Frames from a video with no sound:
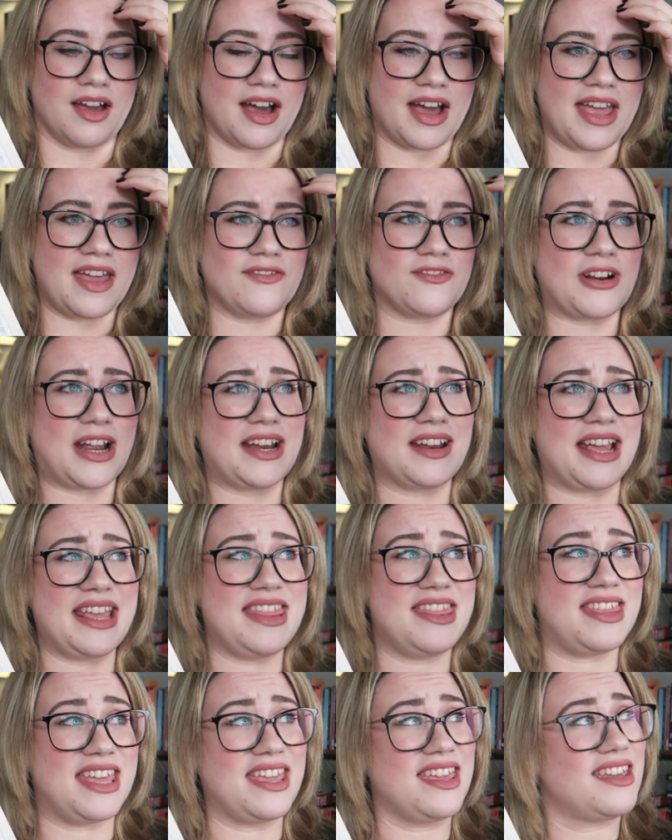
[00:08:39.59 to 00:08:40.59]
I have read, I
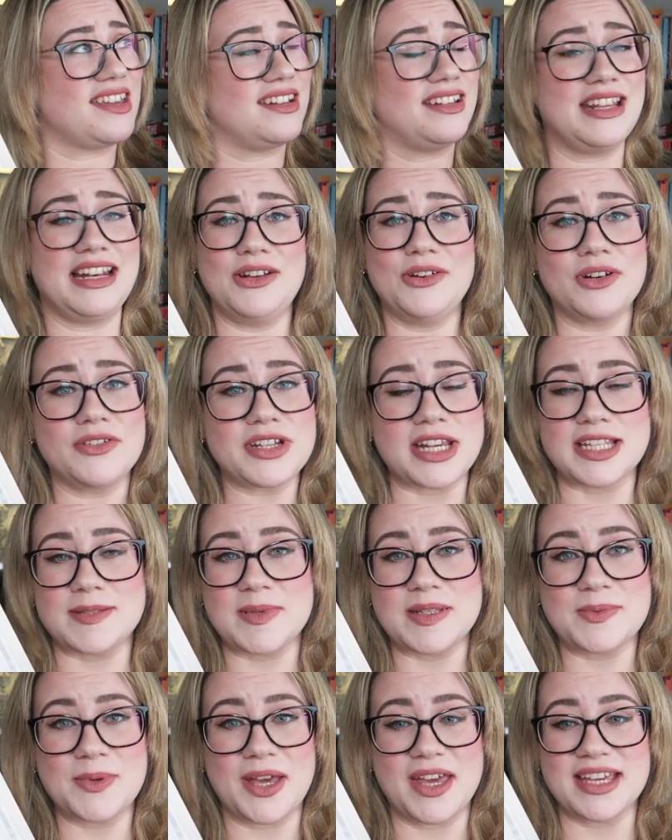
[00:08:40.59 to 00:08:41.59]
think, nearly all of
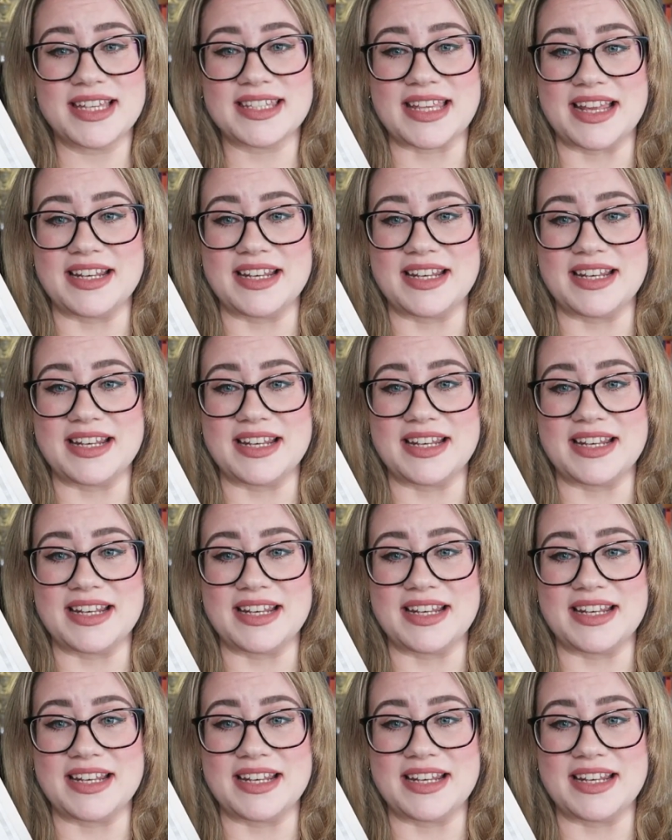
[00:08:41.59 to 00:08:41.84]
Shakespeare's works,